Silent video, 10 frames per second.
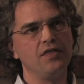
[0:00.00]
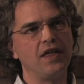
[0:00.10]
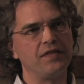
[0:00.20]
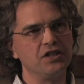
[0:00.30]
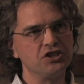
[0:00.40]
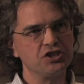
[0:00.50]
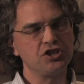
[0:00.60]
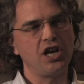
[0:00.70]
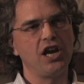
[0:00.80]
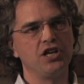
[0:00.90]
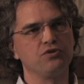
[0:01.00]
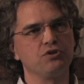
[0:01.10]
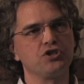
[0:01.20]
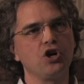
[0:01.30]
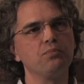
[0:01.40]
That this change
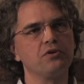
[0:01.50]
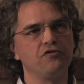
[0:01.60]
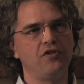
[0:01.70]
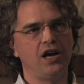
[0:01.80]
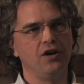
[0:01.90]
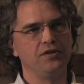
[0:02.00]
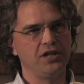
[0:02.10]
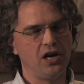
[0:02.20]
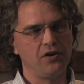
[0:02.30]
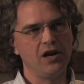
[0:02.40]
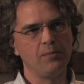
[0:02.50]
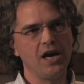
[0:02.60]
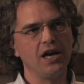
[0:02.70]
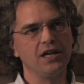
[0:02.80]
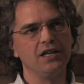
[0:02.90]
was so profound, the
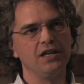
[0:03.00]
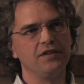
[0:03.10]
RMA,